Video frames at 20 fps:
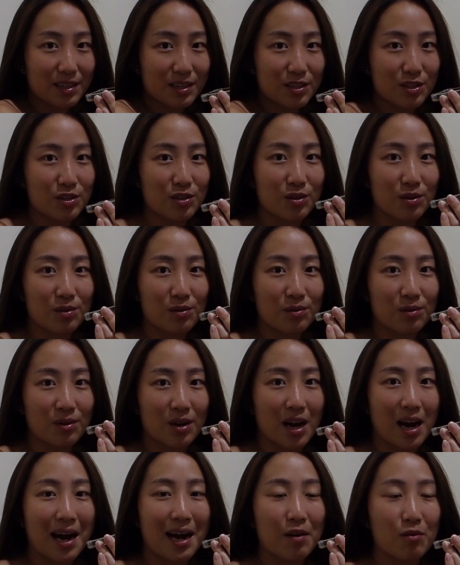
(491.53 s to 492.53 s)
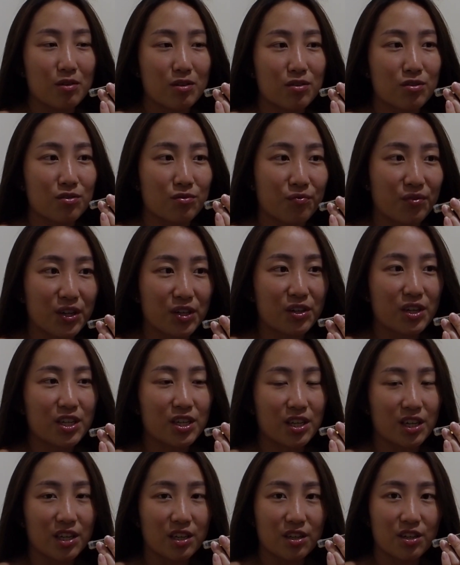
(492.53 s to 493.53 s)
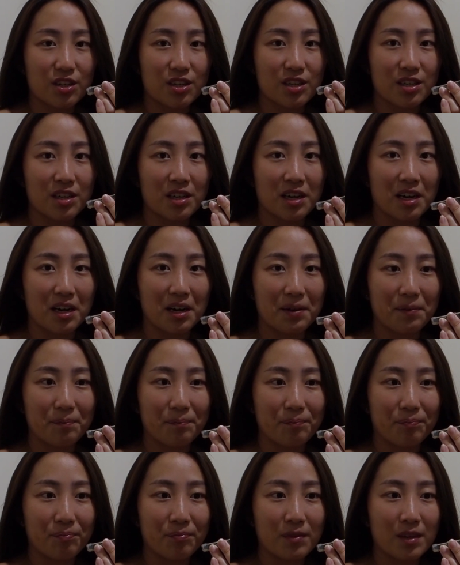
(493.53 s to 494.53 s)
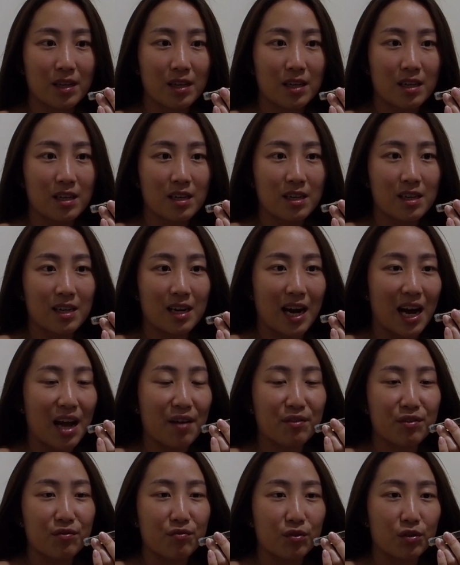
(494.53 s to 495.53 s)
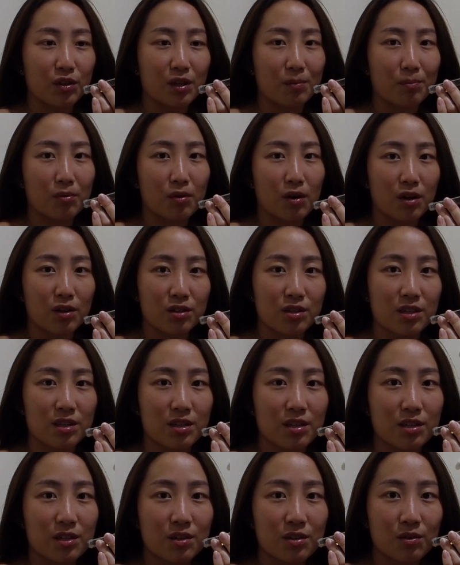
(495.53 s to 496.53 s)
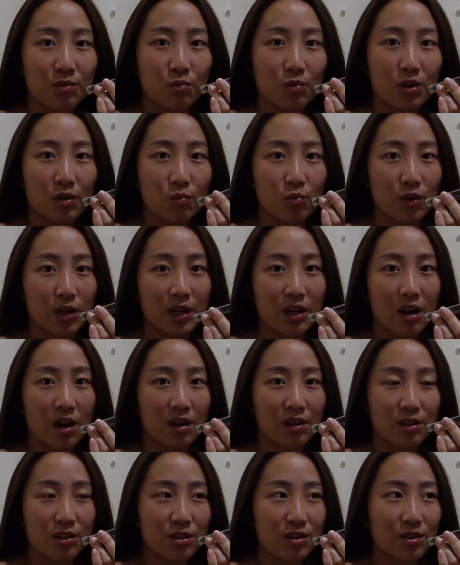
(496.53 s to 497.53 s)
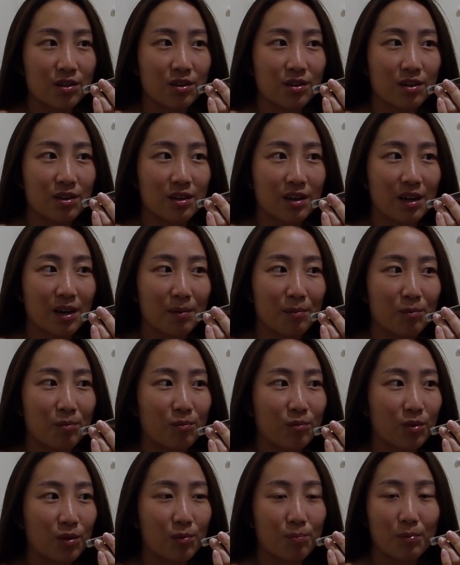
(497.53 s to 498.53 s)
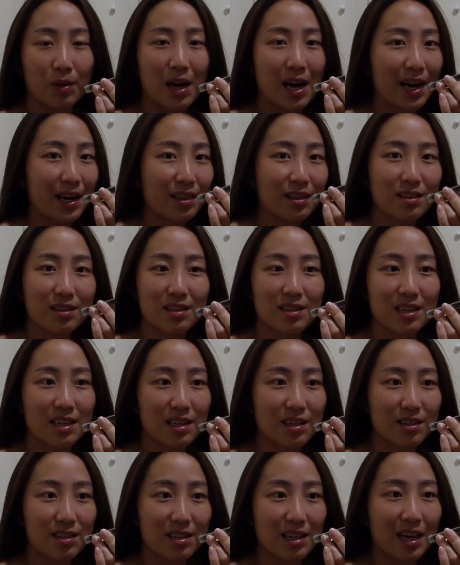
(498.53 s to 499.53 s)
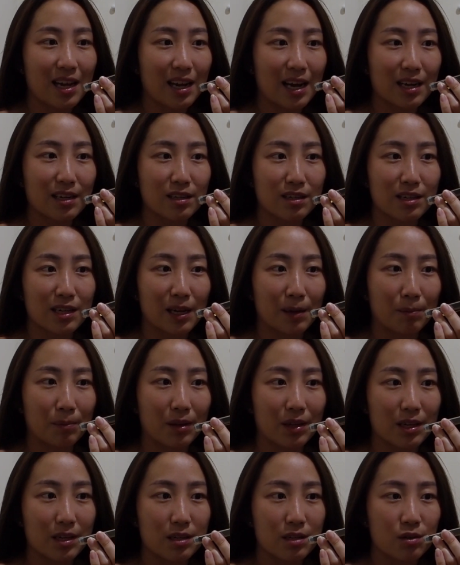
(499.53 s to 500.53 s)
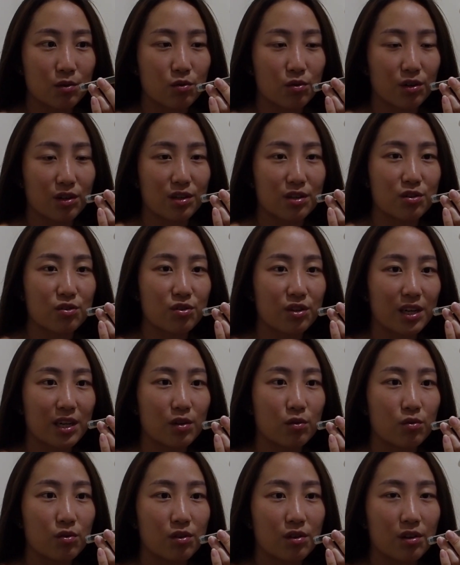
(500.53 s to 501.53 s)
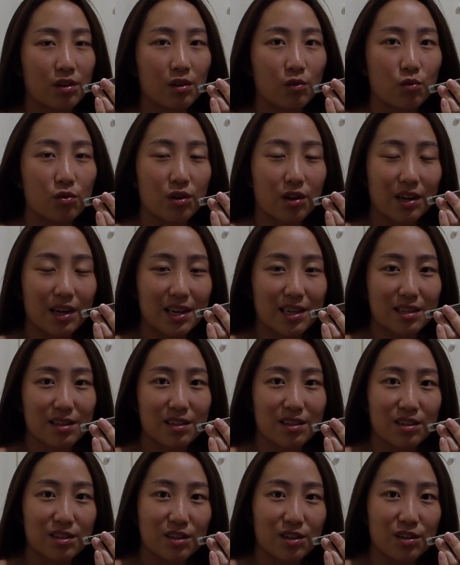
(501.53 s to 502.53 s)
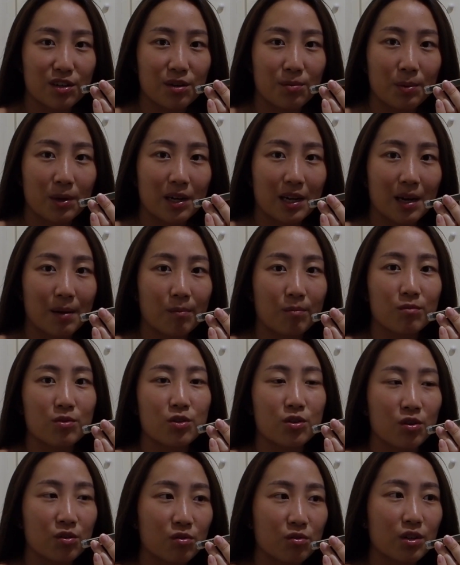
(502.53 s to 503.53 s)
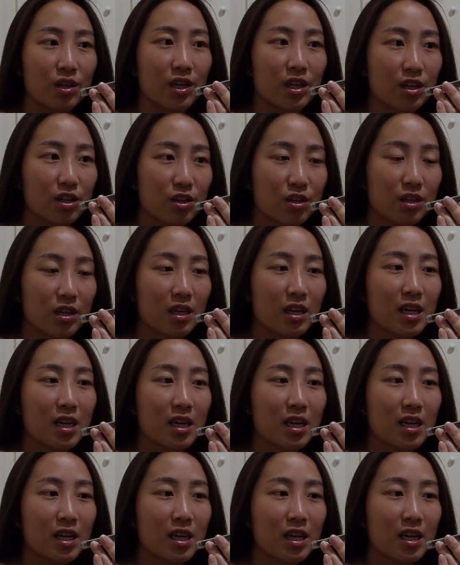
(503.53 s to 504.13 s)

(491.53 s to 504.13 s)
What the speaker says: So I was very touched. I haven't fully processed what went on, the behind the scenes that had to take place to orchestrate or organize this dinner, but I'm so touched.